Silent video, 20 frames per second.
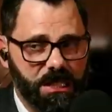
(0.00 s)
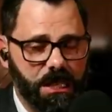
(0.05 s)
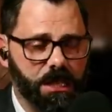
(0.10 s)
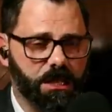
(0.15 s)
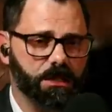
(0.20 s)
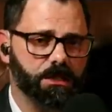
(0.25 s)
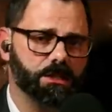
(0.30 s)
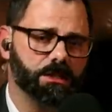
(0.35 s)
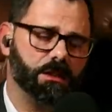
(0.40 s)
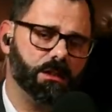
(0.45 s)

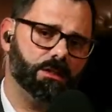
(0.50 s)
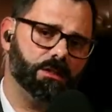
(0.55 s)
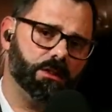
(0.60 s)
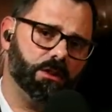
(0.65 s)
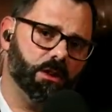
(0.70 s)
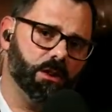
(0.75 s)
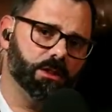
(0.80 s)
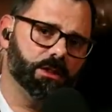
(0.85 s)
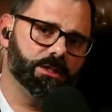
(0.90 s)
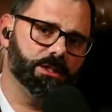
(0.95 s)
teach
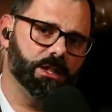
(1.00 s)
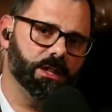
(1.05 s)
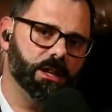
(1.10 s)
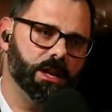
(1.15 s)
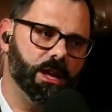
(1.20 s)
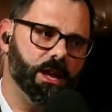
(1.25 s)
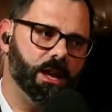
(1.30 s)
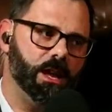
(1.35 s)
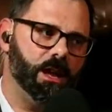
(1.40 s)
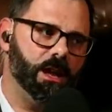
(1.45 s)
theology,
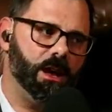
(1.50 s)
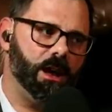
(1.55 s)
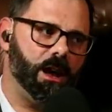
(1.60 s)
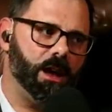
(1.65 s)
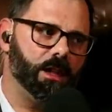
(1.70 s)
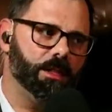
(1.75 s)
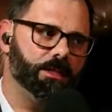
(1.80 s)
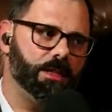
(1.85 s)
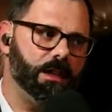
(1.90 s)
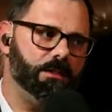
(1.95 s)

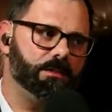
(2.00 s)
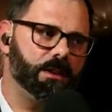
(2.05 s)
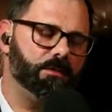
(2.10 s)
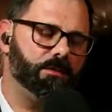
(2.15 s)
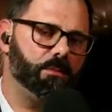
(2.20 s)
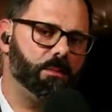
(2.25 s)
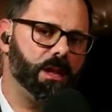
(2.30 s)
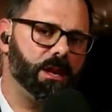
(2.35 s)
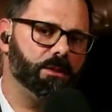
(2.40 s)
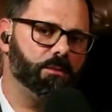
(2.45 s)
they've
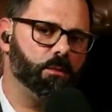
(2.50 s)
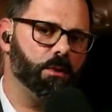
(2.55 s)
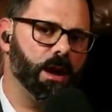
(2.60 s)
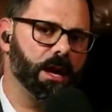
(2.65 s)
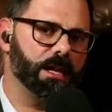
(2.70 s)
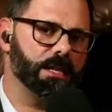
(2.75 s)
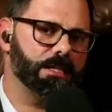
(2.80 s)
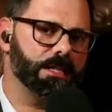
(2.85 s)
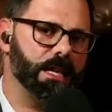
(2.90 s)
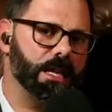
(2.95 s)
never made it
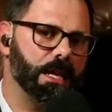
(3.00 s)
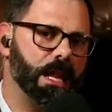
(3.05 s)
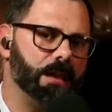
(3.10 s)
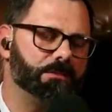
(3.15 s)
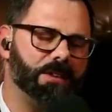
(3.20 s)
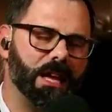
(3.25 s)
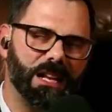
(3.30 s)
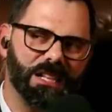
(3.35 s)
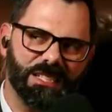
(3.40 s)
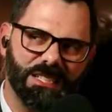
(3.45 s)
right. And
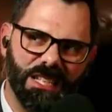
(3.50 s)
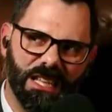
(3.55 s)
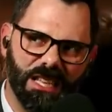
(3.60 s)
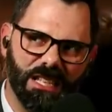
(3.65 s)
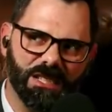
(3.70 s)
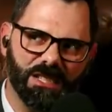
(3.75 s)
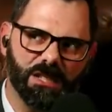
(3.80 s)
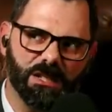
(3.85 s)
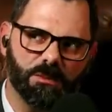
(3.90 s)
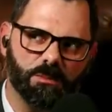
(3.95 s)
I've got a
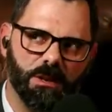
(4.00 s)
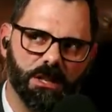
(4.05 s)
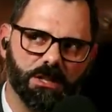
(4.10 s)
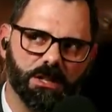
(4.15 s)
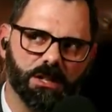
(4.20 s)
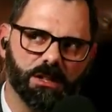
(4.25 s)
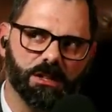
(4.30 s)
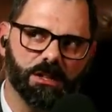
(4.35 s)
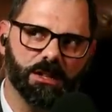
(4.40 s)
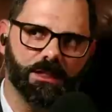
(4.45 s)
sneaking
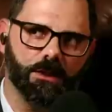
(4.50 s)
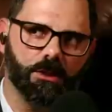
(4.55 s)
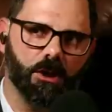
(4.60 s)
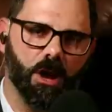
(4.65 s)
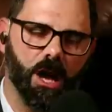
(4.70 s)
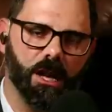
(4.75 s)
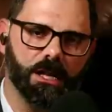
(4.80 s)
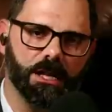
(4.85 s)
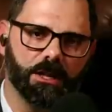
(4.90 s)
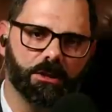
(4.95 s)
suspicion that they're
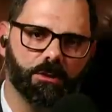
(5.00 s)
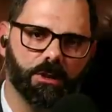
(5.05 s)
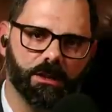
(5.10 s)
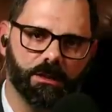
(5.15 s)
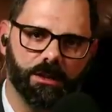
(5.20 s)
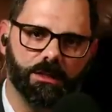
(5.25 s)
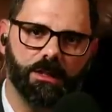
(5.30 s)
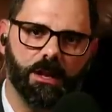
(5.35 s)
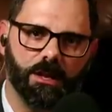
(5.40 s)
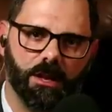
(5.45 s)
not ignorant,
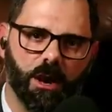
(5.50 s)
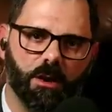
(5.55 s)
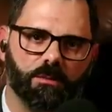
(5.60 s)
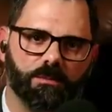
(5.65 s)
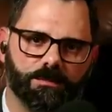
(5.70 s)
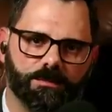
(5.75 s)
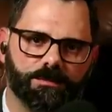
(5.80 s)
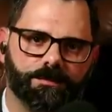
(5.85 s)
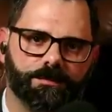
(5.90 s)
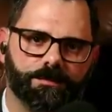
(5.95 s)
that they know.
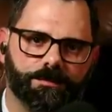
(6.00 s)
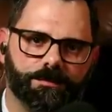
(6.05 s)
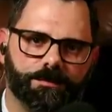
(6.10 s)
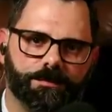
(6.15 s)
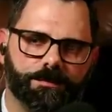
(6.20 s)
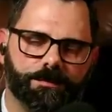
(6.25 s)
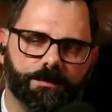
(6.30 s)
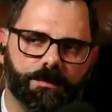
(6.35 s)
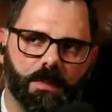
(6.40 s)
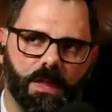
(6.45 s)

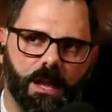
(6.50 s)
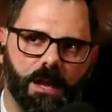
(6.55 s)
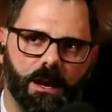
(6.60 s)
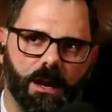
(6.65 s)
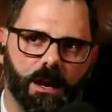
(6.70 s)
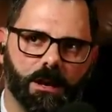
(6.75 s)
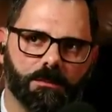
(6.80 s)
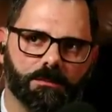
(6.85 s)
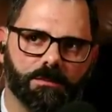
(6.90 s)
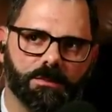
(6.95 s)

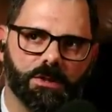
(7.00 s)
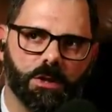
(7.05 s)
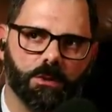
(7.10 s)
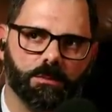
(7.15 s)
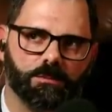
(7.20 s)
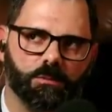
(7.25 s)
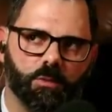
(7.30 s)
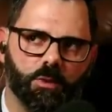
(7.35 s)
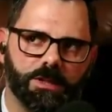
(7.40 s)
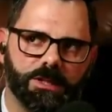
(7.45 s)
So
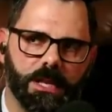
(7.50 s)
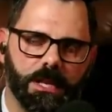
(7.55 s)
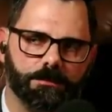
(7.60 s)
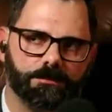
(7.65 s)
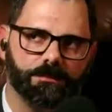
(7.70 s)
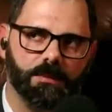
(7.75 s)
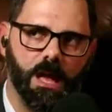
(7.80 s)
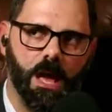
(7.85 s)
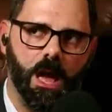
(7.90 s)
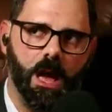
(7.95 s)
we'll see.
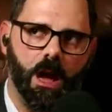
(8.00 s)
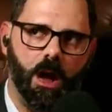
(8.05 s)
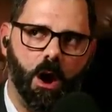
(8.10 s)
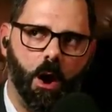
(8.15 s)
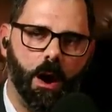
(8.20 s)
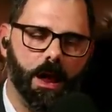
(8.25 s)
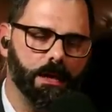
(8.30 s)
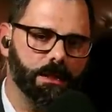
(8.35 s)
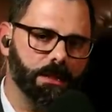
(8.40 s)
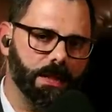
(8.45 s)

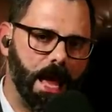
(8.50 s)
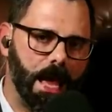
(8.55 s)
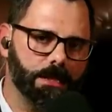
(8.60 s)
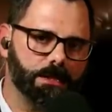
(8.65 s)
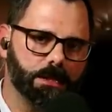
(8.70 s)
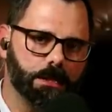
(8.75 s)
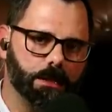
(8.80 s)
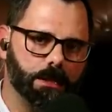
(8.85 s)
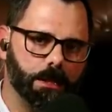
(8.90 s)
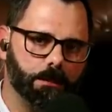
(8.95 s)
All right,
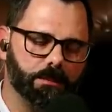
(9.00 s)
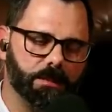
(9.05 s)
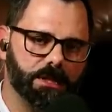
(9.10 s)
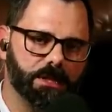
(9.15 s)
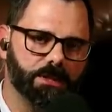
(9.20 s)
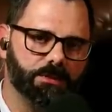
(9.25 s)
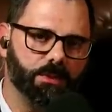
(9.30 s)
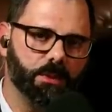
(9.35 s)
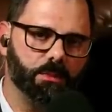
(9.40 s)
last clip. This is